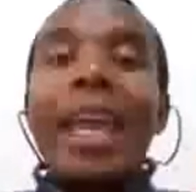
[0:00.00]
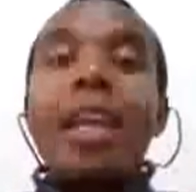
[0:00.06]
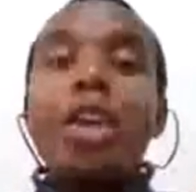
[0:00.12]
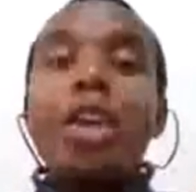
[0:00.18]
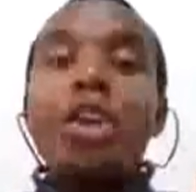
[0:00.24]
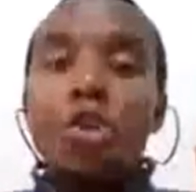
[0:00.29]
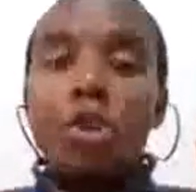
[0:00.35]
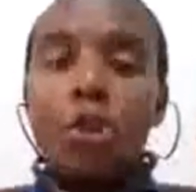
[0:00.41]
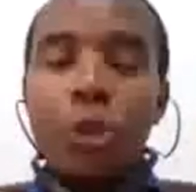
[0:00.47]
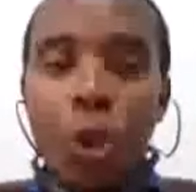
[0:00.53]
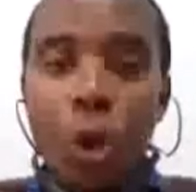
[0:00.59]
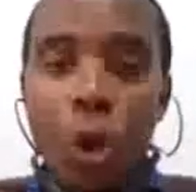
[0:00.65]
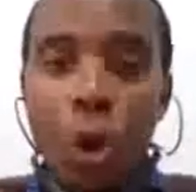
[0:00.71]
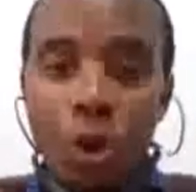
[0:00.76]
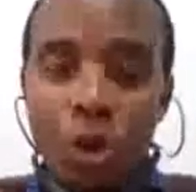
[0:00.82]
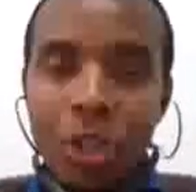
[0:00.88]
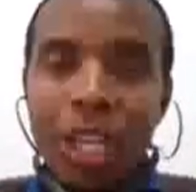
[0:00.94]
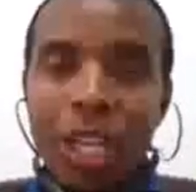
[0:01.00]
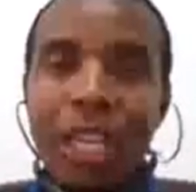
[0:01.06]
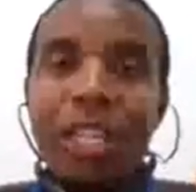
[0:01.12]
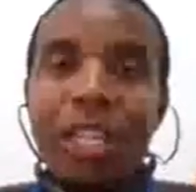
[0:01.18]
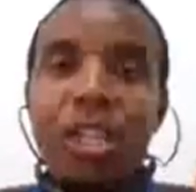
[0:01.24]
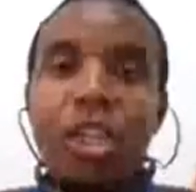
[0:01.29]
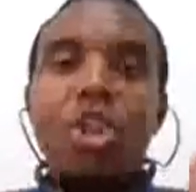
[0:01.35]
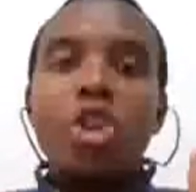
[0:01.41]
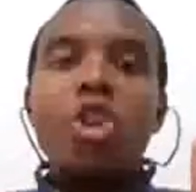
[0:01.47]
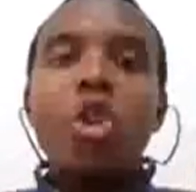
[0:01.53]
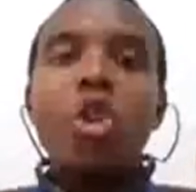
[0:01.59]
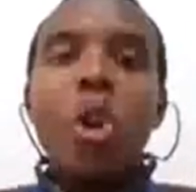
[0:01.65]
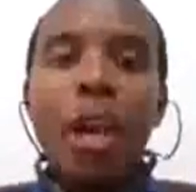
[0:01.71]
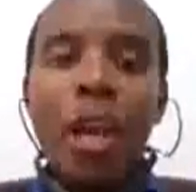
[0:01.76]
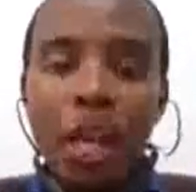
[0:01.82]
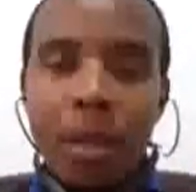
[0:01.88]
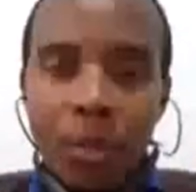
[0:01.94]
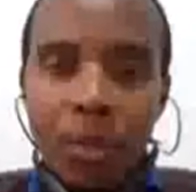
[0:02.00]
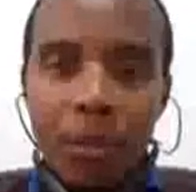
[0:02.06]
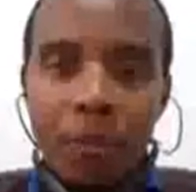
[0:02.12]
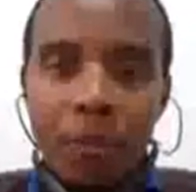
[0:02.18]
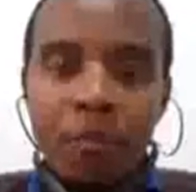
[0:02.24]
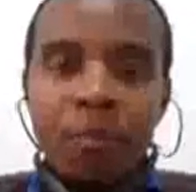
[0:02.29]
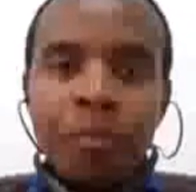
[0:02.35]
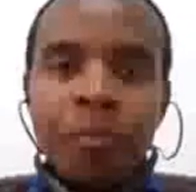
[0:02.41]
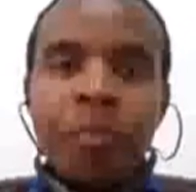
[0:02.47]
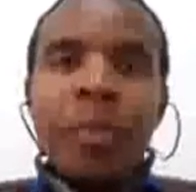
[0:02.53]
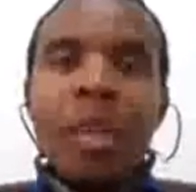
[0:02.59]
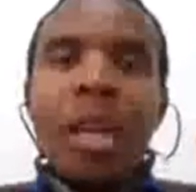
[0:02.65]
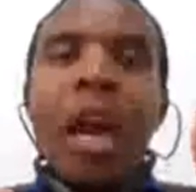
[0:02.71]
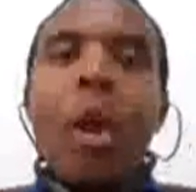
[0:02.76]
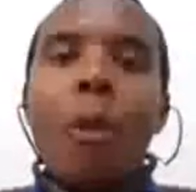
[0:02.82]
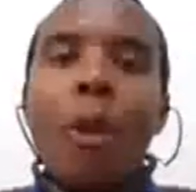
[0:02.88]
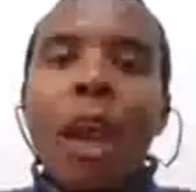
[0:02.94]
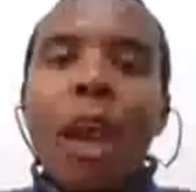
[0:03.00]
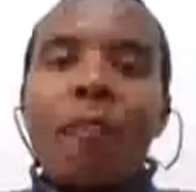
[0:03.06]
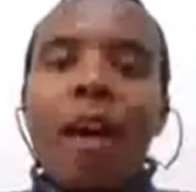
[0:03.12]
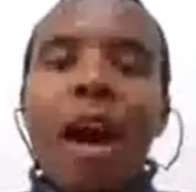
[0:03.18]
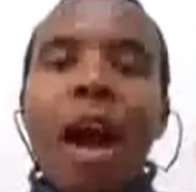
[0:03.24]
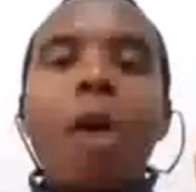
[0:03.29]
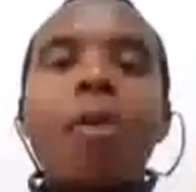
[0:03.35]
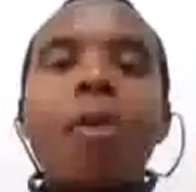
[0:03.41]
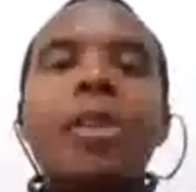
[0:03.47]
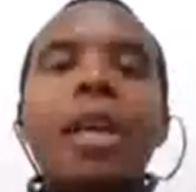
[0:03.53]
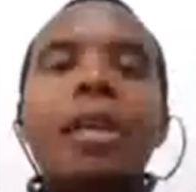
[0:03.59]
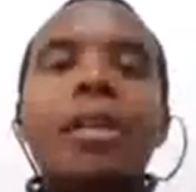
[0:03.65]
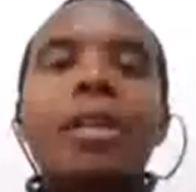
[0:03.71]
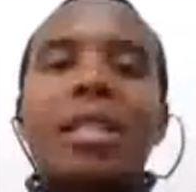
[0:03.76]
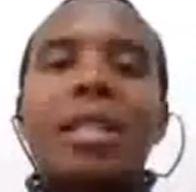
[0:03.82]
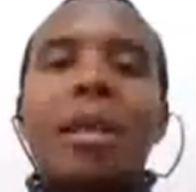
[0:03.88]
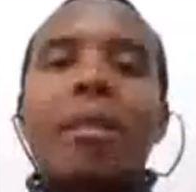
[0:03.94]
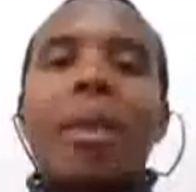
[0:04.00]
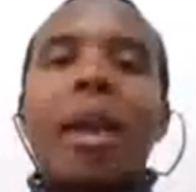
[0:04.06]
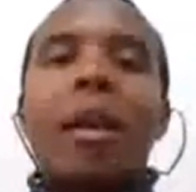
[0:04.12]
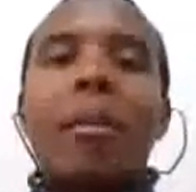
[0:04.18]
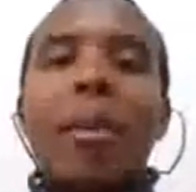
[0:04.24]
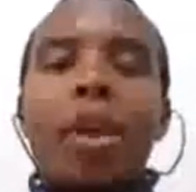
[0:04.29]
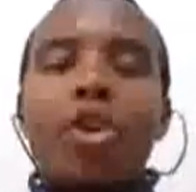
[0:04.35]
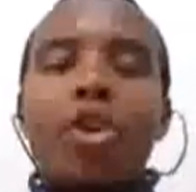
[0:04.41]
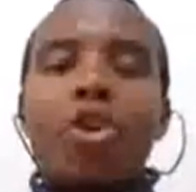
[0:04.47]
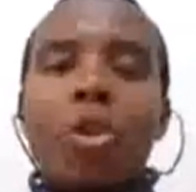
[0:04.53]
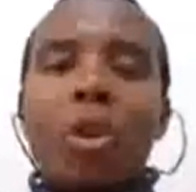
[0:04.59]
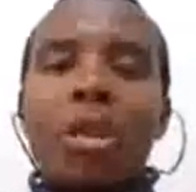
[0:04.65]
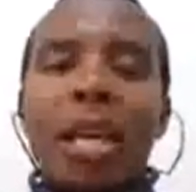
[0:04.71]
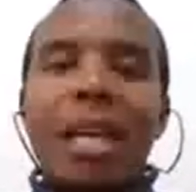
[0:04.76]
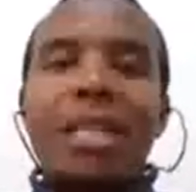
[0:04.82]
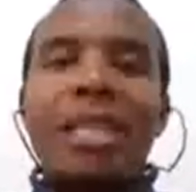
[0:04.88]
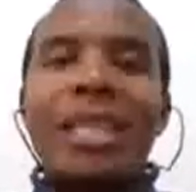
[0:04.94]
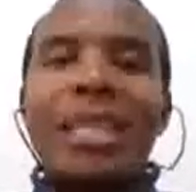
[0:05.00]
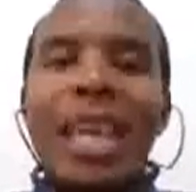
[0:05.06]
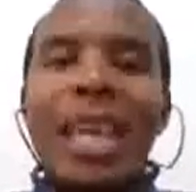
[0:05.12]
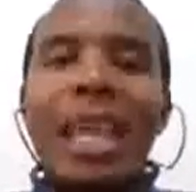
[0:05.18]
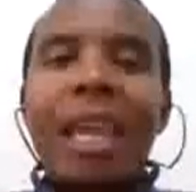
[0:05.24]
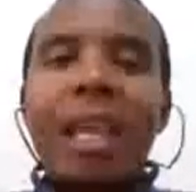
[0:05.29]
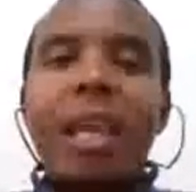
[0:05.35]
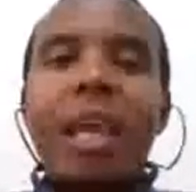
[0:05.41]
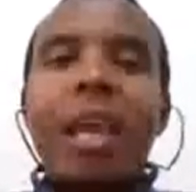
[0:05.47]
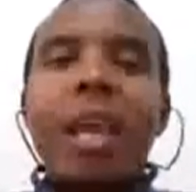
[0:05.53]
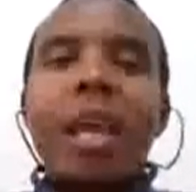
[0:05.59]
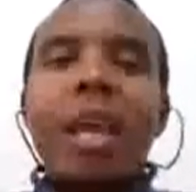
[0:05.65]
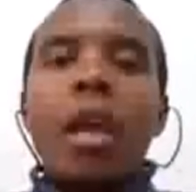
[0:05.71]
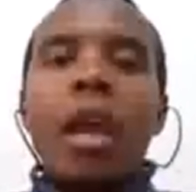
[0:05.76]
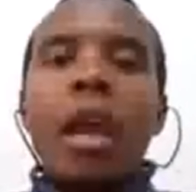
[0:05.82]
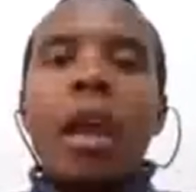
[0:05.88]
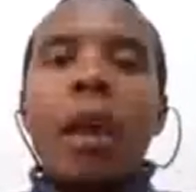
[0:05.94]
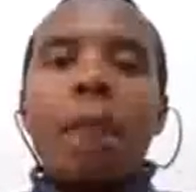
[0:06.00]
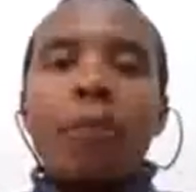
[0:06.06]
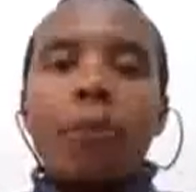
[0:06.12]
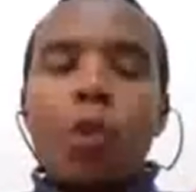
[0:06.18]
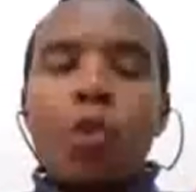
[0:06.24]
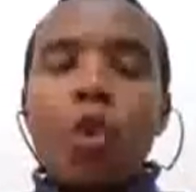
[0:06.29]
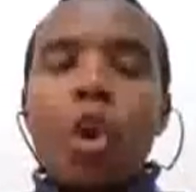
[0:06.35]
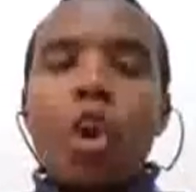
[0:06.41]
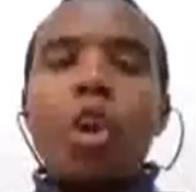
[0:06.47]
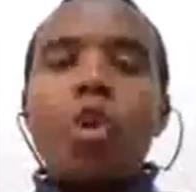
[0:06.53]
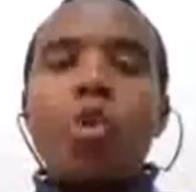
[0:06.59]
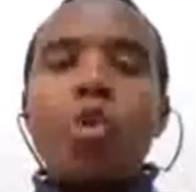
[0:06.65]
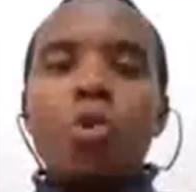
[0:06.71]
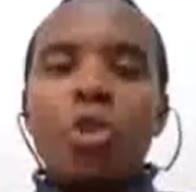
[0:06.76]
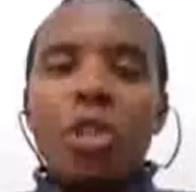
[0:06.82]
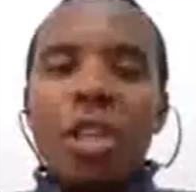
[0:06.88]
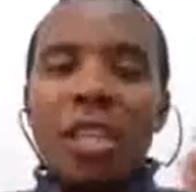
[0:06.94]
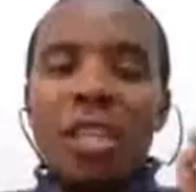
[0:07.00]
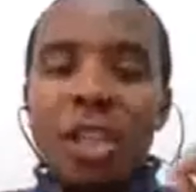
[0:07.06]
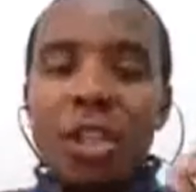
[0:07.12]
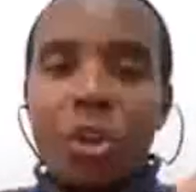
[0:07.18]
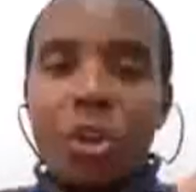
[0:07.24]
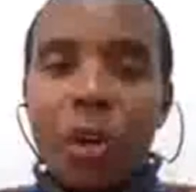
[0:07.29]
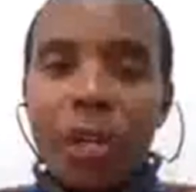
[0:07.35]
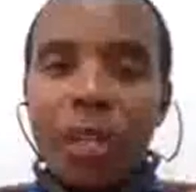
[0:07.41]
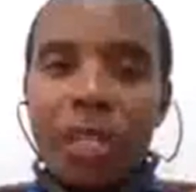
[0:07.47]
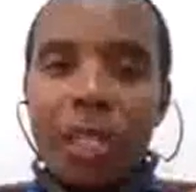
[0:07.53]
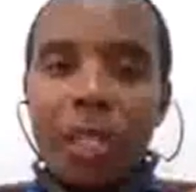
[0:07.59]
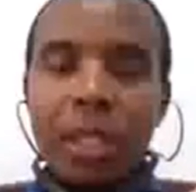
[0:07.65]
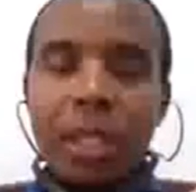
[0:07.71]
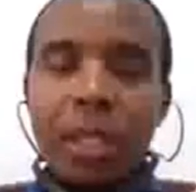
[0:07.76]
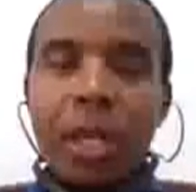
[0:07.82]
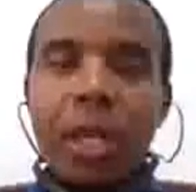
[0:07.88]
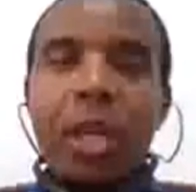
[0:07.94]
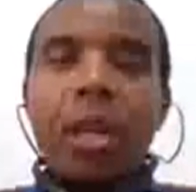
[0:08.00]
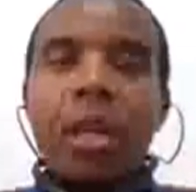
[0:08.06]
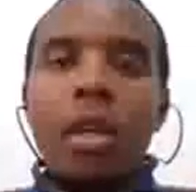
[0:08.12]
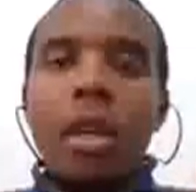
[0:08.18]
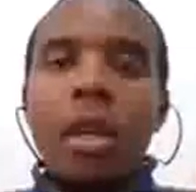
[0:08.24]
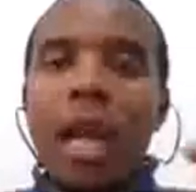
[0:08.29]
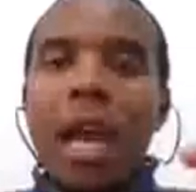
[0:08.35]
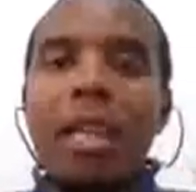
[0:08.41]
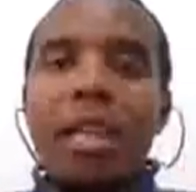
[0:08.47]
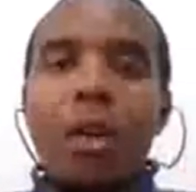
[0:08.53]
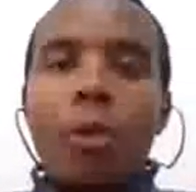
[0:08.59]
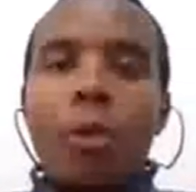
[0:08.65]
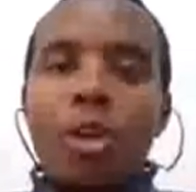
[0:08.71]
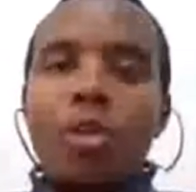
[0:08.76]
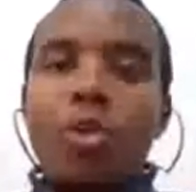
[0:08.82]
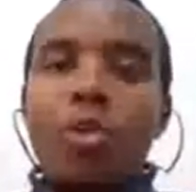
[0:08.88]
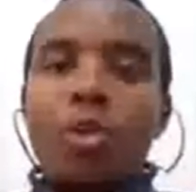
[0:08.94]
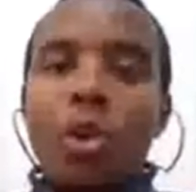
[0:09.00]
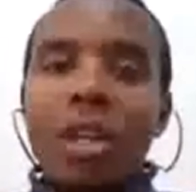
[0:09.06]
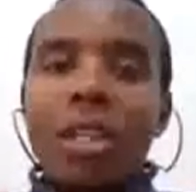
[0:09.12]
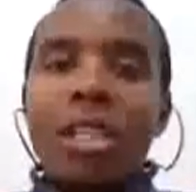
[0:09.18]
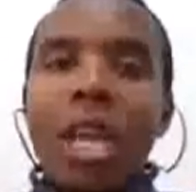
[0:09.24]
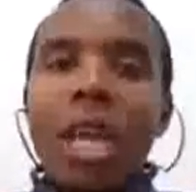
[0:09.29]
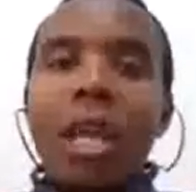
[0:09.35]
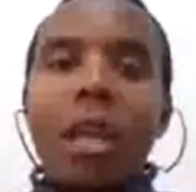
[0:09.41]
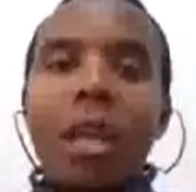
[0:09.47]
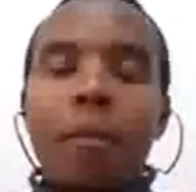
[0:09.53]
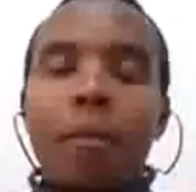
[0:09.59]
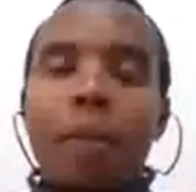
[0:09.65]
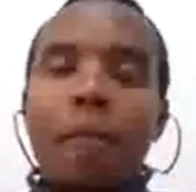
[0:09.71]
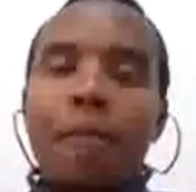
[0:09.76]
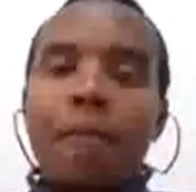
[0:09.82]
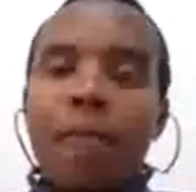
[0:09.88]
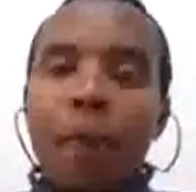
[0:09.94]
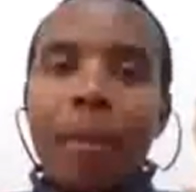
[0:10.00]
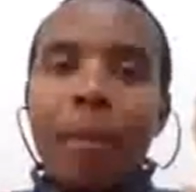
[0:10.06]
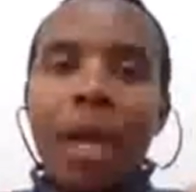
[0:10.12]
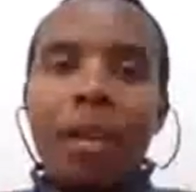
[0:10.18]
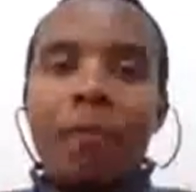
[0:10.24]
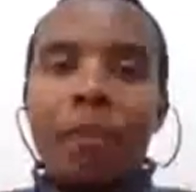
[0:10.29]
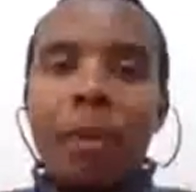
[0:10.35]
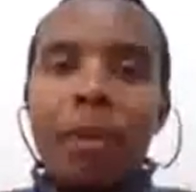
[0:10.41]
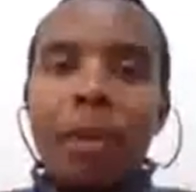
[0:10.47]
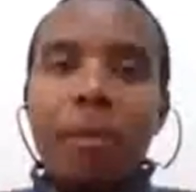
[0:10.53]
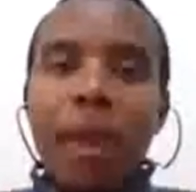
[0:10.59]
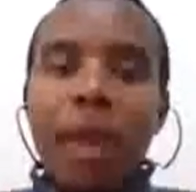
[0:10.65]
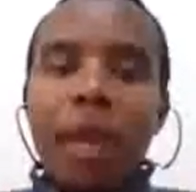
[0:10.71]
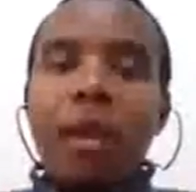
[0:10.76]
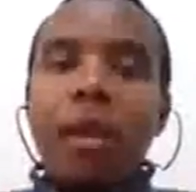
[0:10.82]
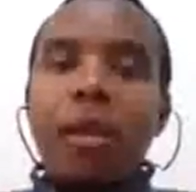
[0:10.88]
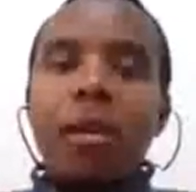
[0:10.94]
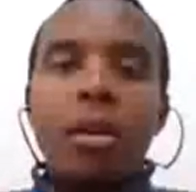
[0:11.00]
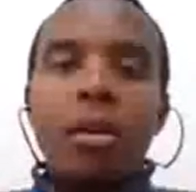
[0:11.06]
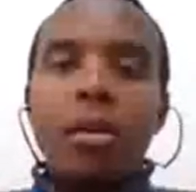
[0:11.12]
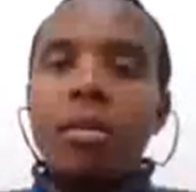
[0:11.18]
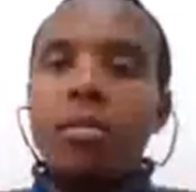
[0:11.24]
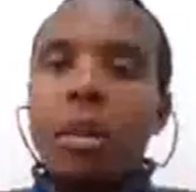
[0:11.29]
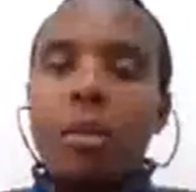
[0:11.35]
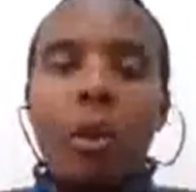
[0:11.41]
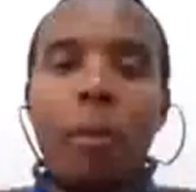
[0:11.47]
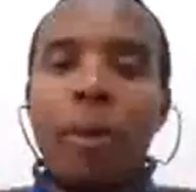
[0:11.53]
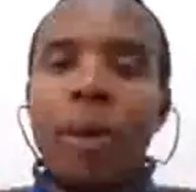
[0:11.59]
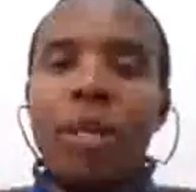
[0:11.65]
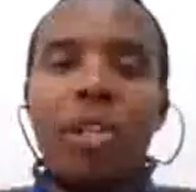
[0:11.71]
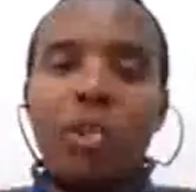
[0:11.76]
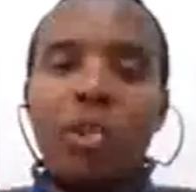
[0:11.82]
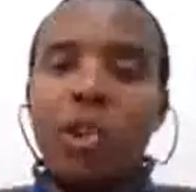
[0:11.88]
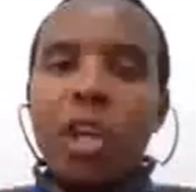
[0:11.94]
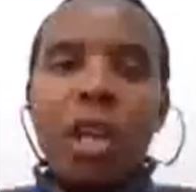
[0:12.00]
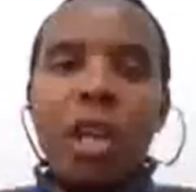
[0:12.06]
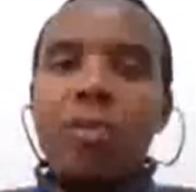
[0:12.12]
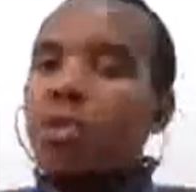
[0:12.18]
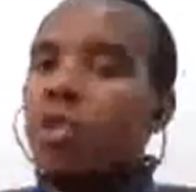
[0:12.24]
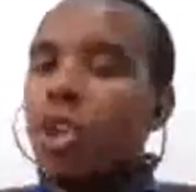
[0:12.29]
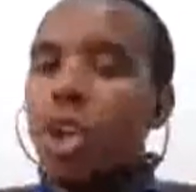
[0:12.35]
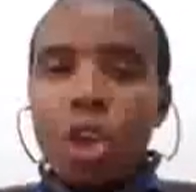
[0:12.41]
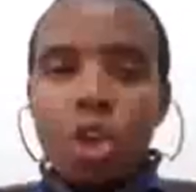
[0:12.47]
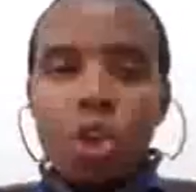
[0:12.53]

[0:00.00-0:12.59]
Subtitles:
It is yours. It is in your names. However, how then does the bank make sure that they do not lose the security? In other words, you do not take the money from the bank, the property is in your names,